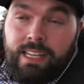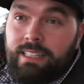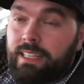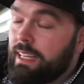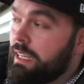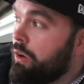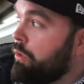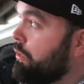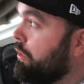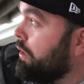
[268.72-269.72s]
healing
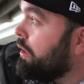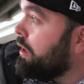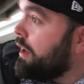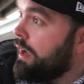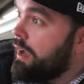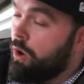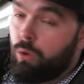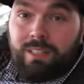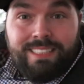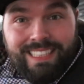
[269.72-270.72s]
or
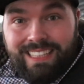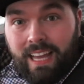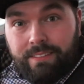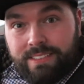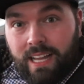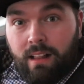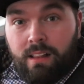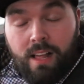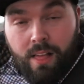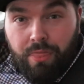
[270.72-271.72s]
holistic lifestyle.
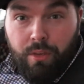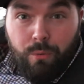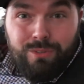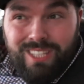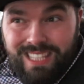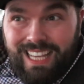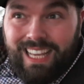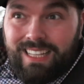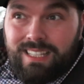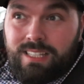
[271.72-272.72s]
Those
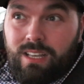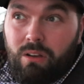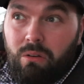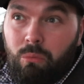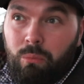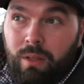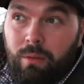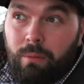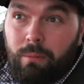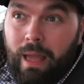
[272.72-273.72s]
things
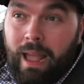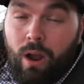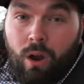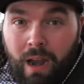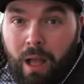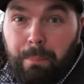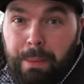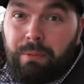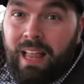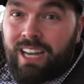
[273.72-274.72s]
are how
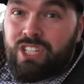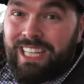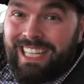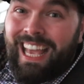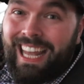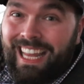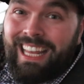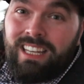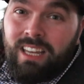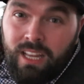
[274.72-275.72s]
people actually get
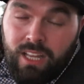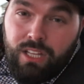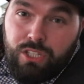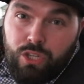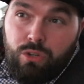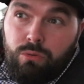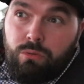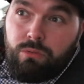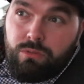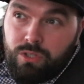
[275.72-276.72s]
into
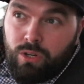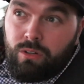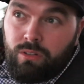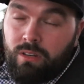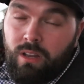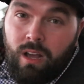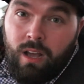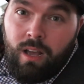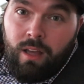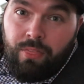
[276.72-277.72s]
certain
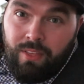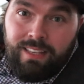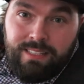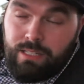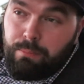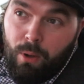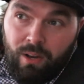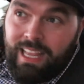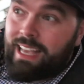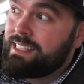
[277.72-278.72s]
things, into
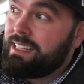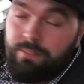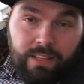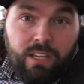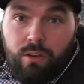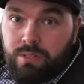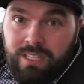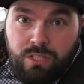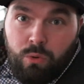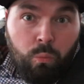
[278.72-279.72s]
podcasts, into videos,
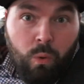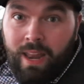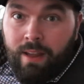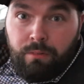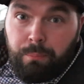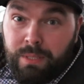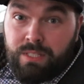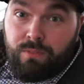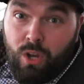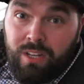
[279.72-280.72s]
into whatever
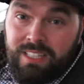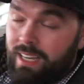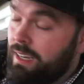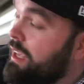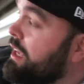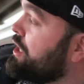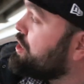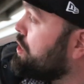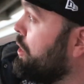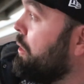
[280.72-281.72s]
piece of content.
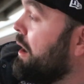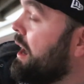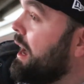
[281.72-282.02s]
So,